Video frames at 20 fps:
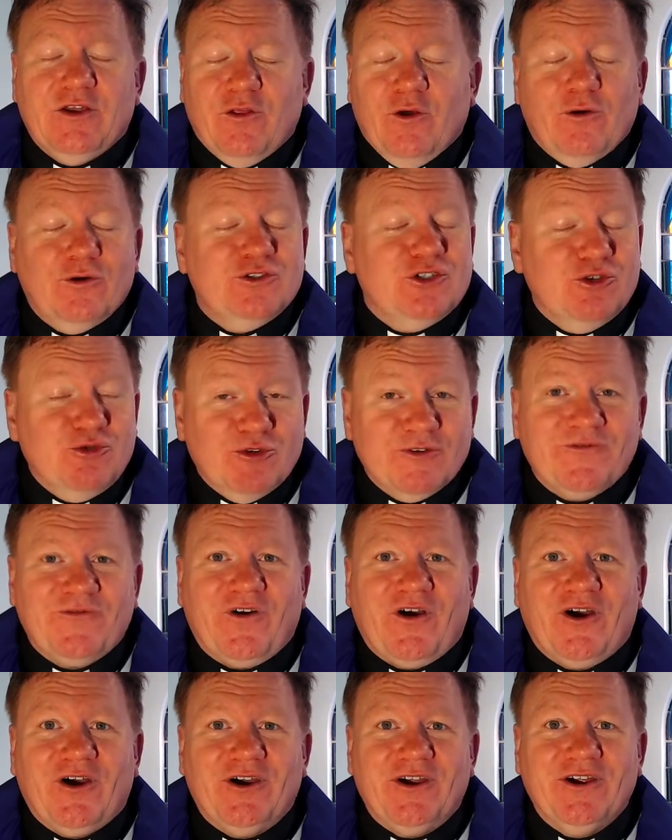to those who are
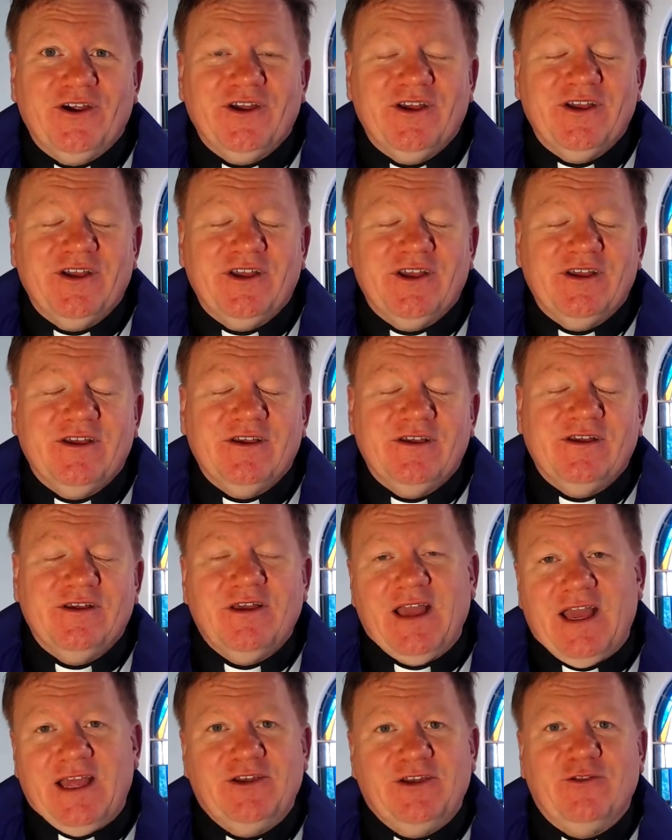far
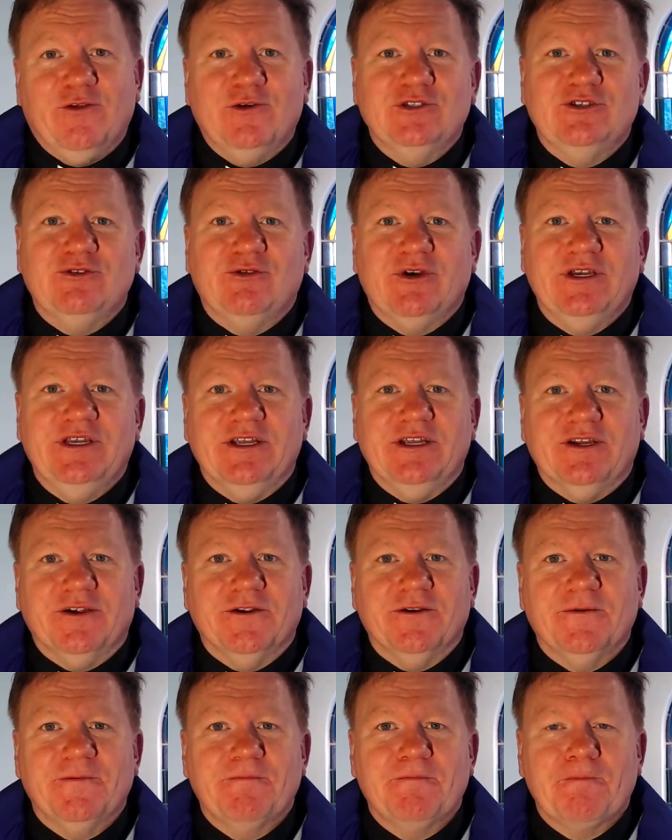and to those who are
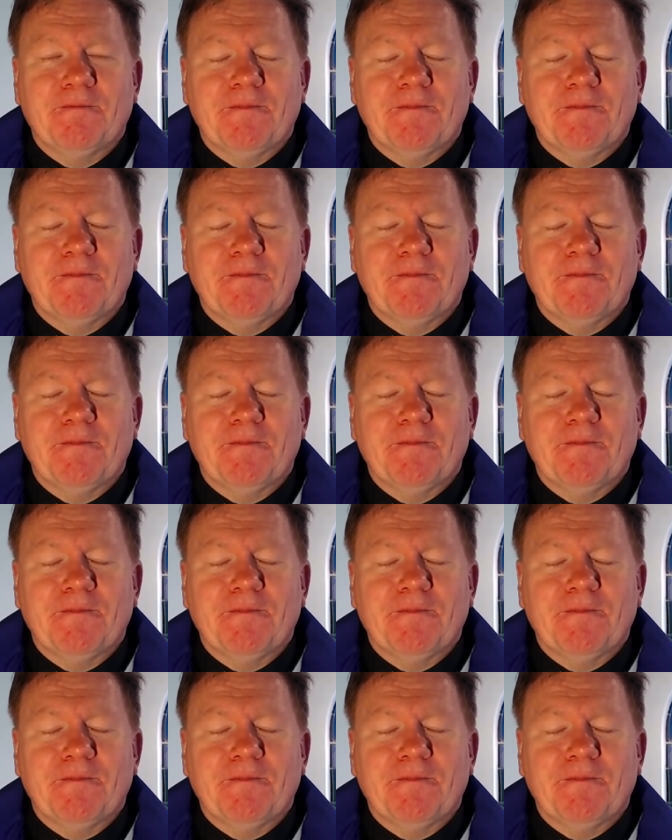near.